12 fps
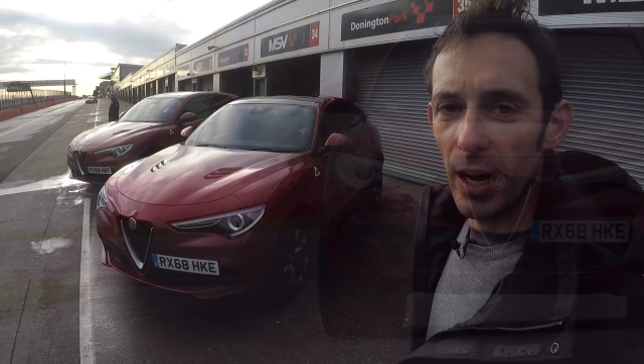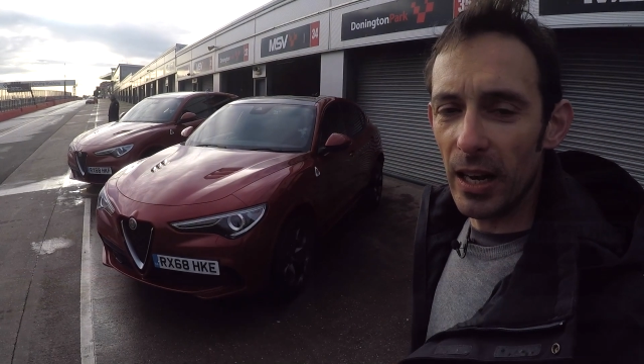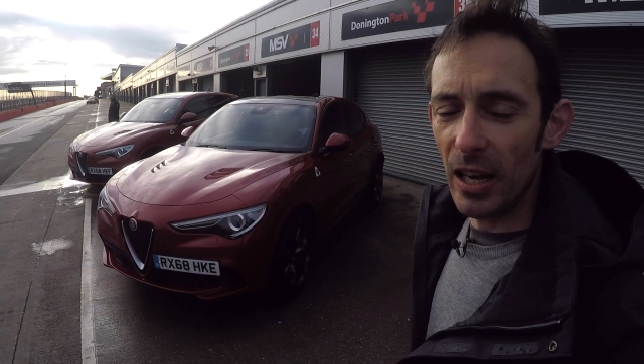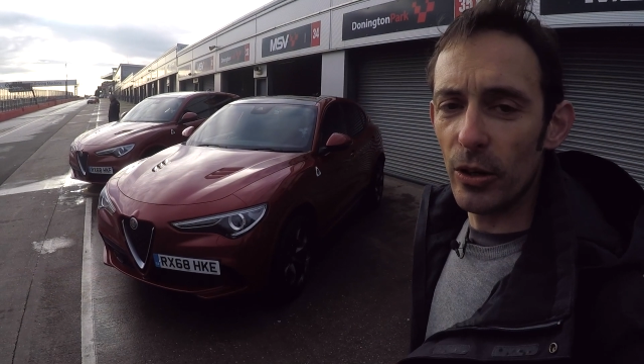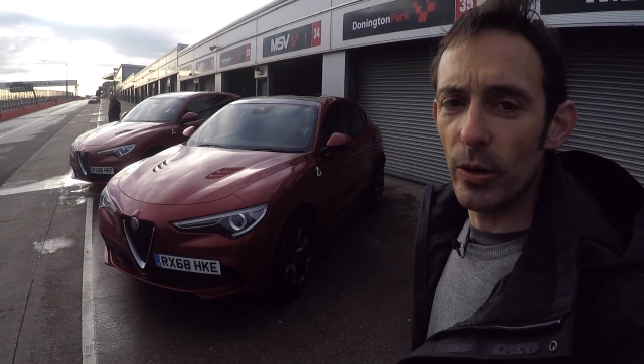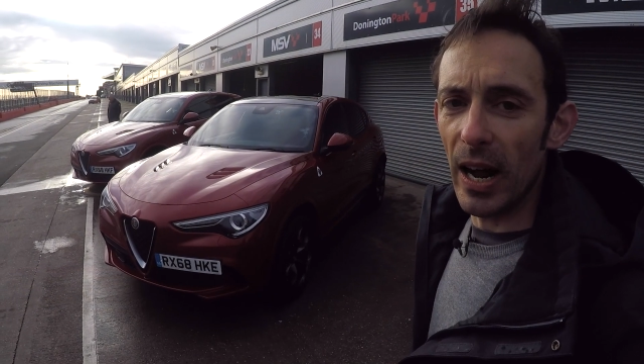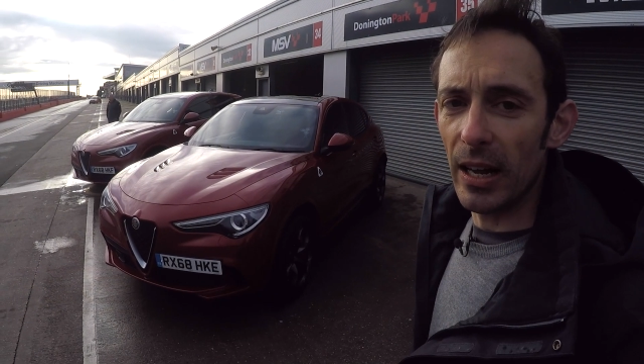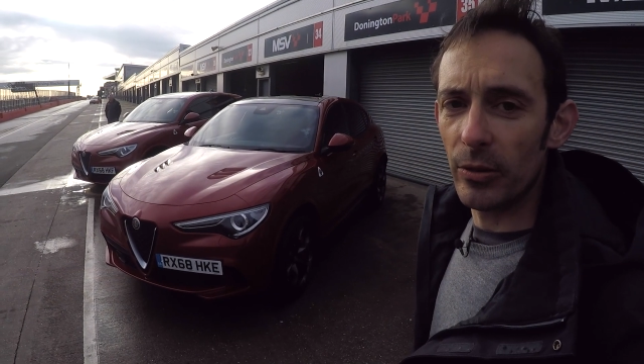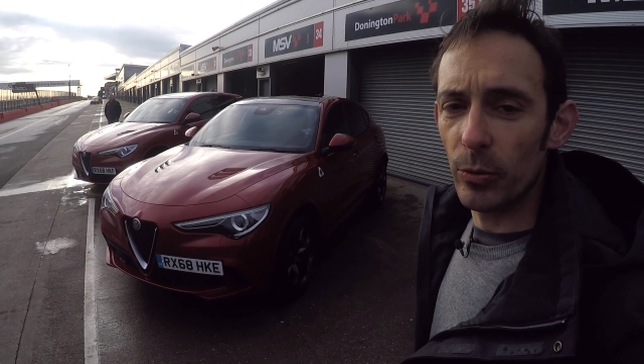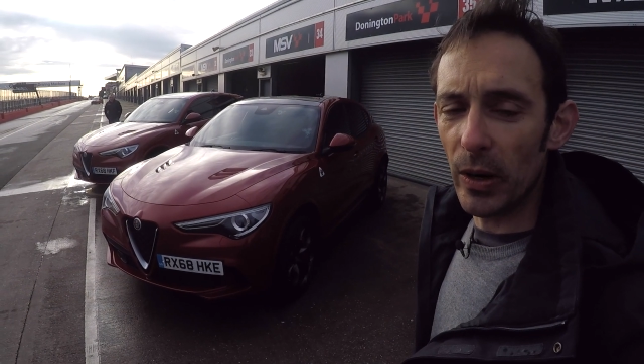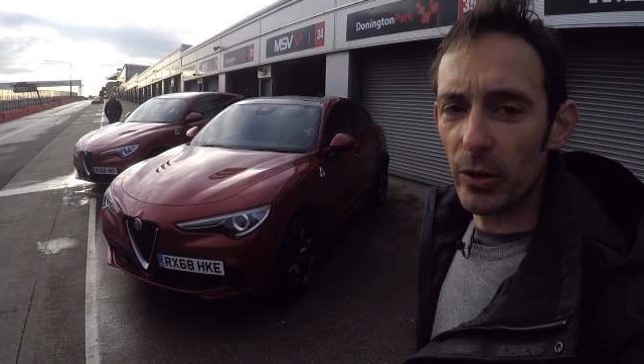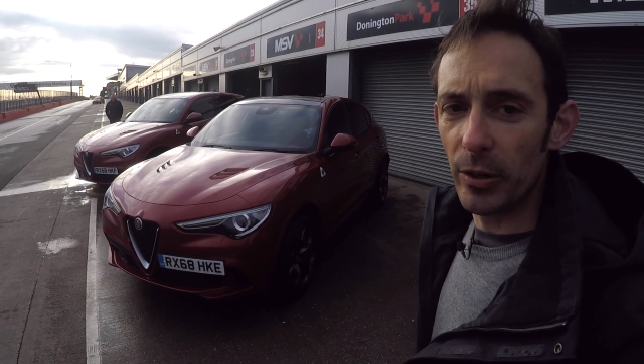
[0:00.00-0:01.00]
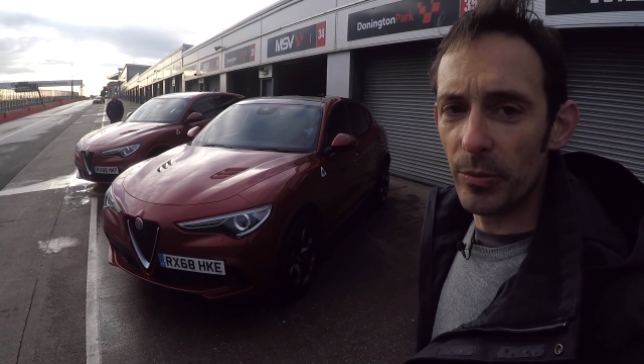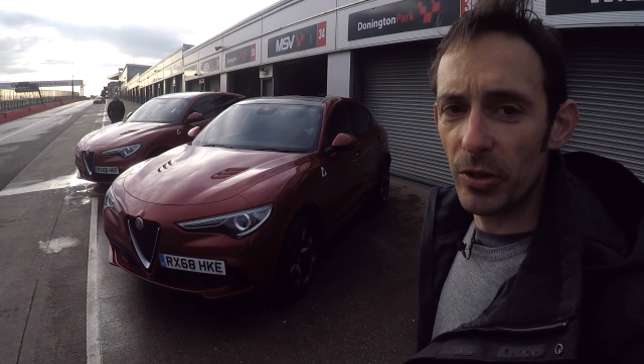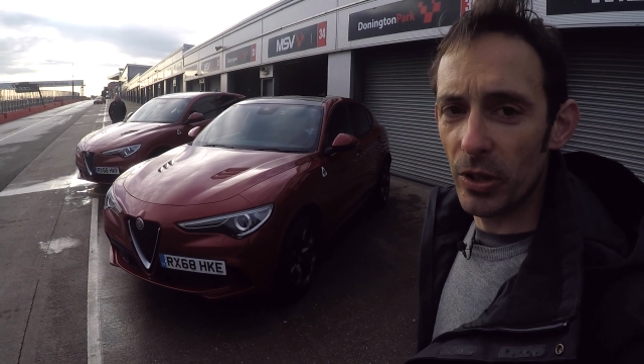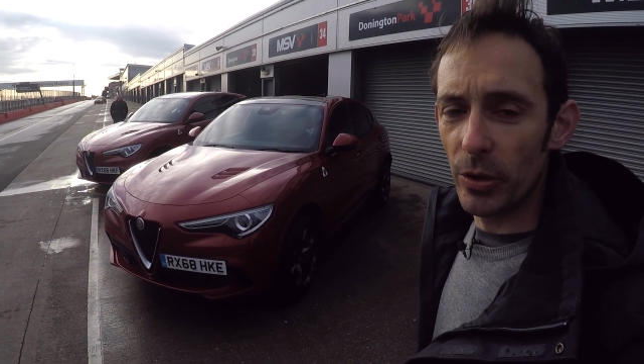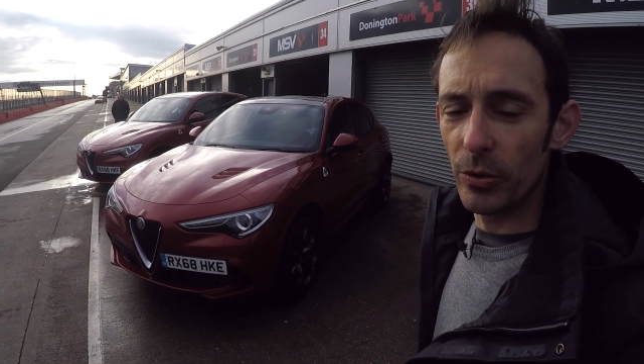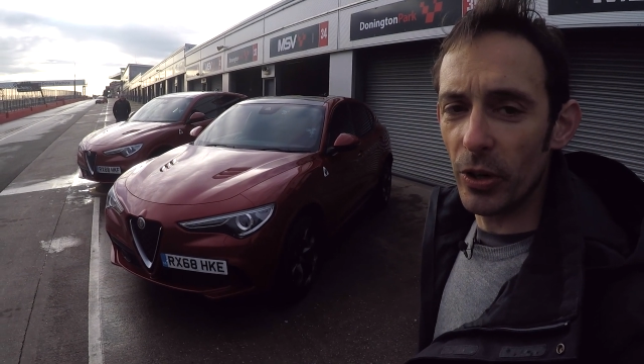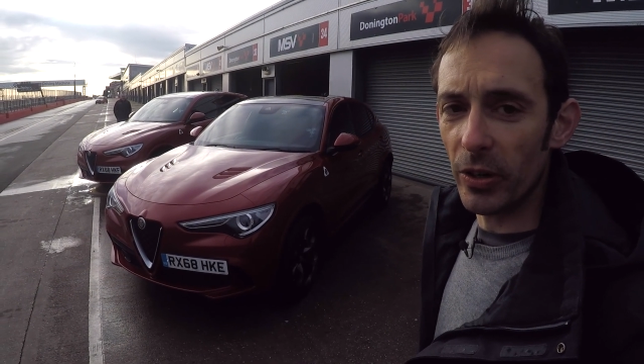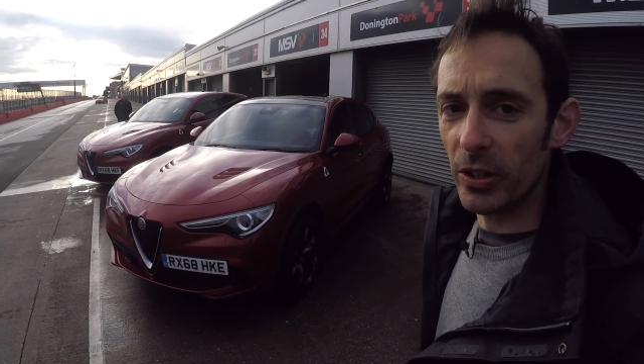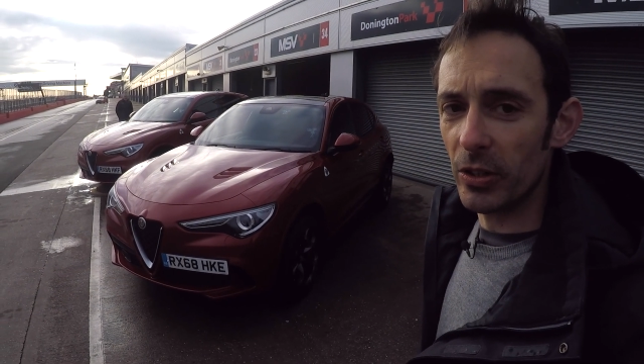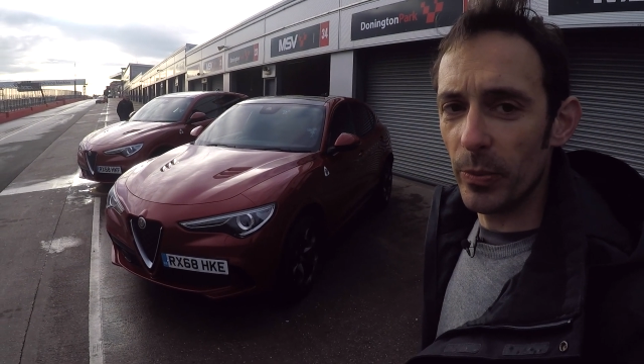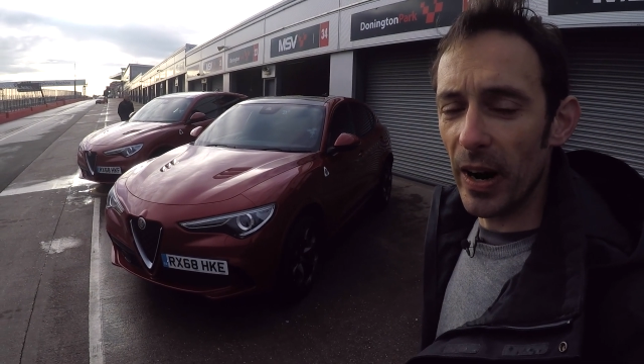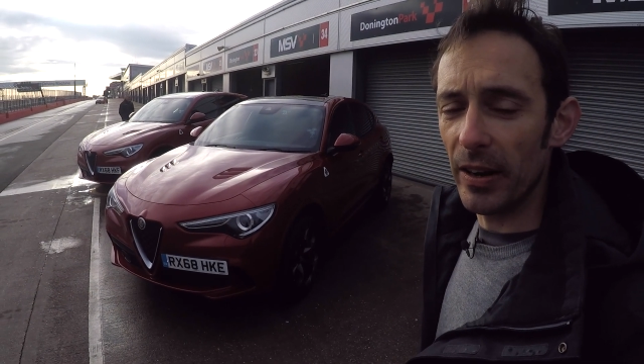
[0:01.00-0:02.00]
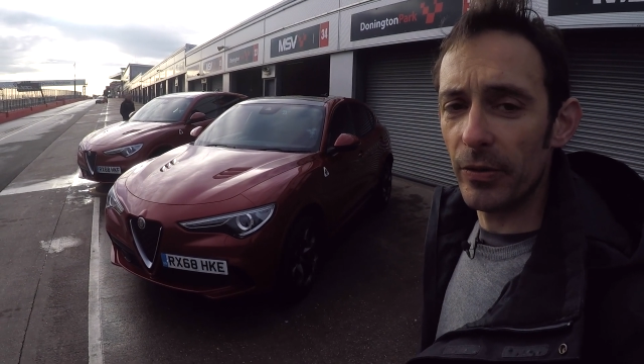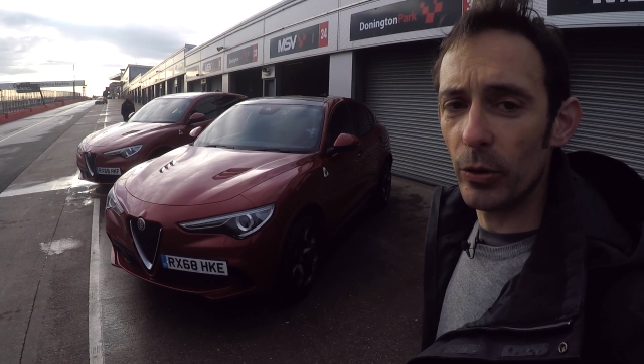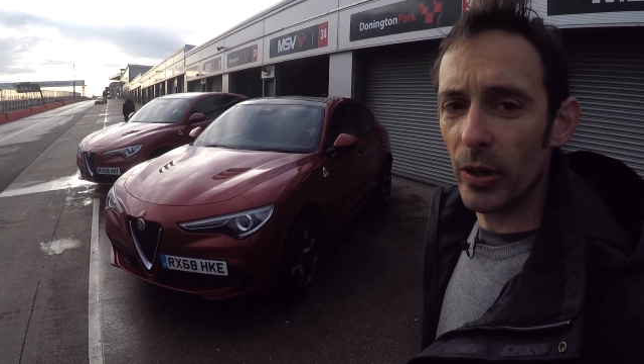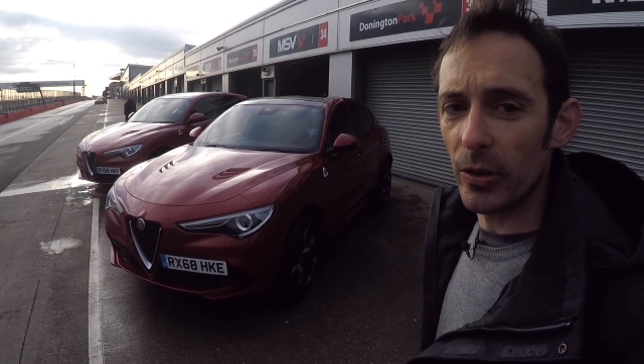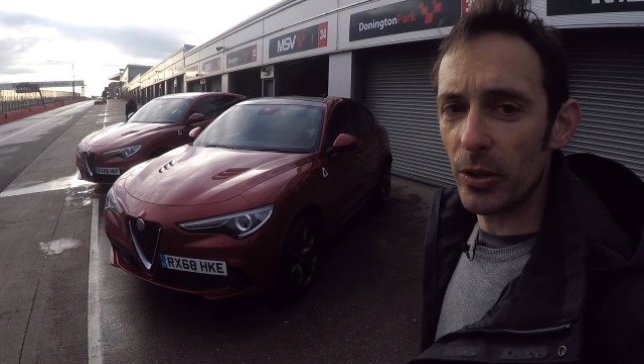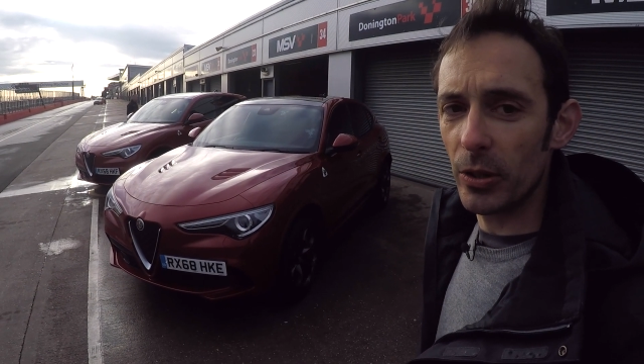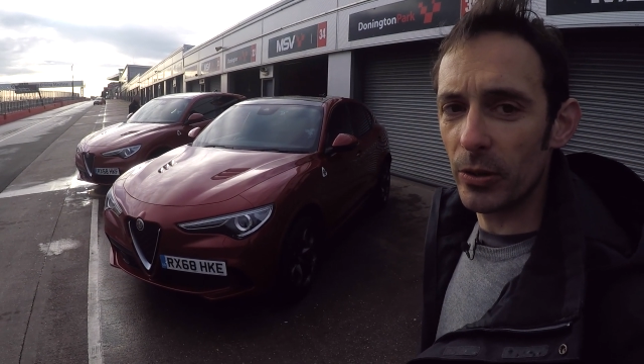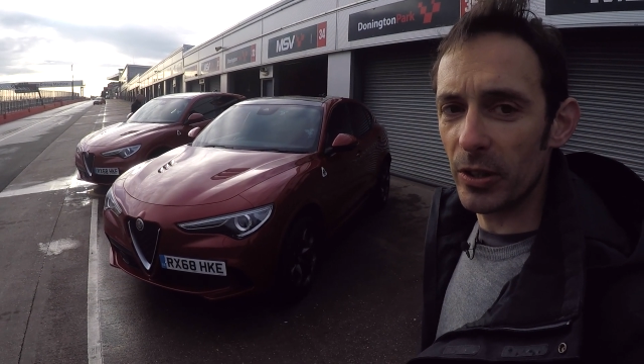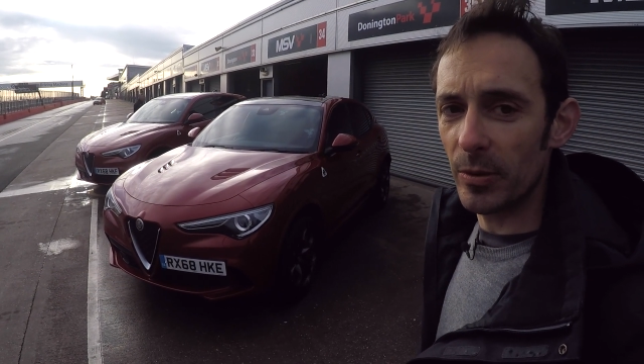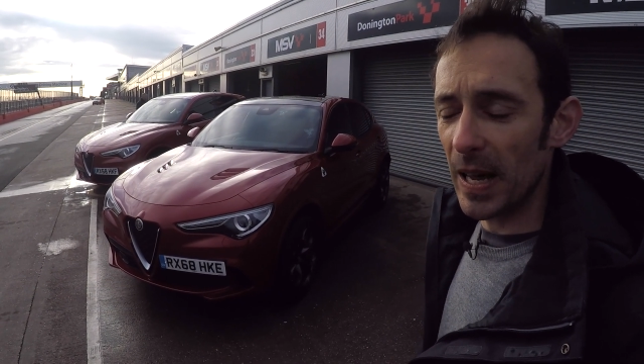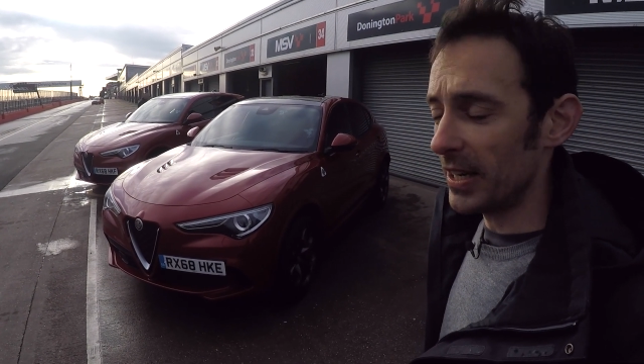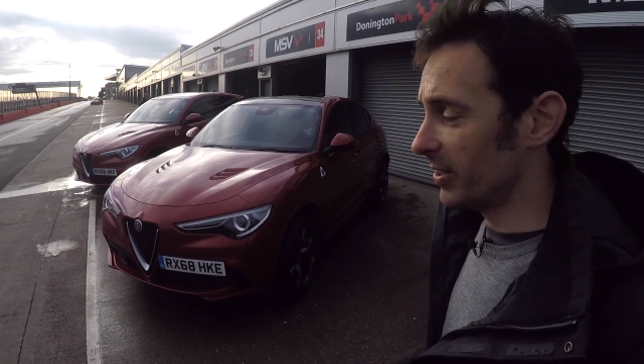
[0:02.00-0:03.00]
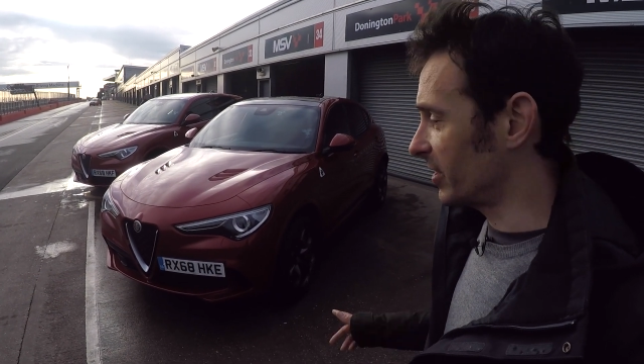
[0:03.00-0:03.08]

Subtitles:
Hello and welcome to Donington, where if all goes according to plan,